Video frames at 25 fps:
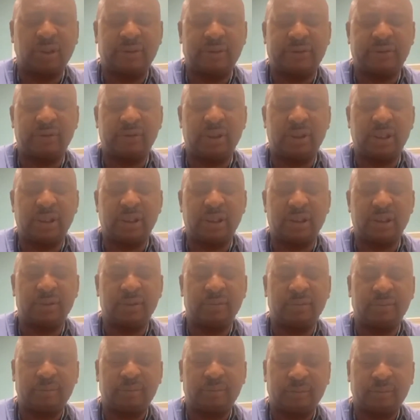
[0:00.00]
Wonderful
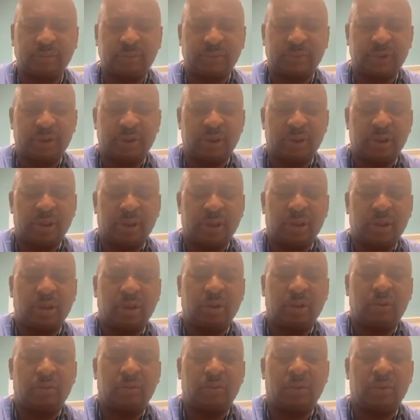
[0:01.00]
lady.
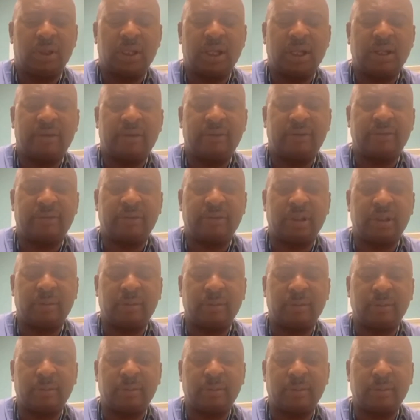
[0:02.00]
We have
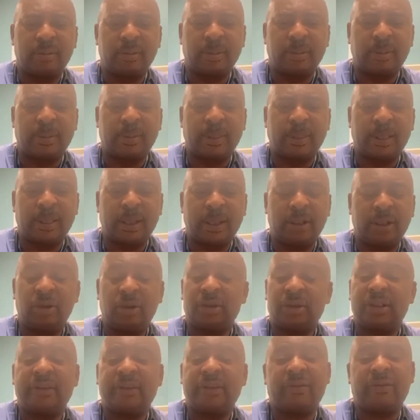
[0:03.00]

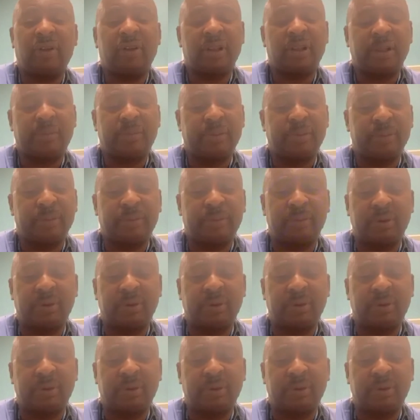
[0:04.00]
several other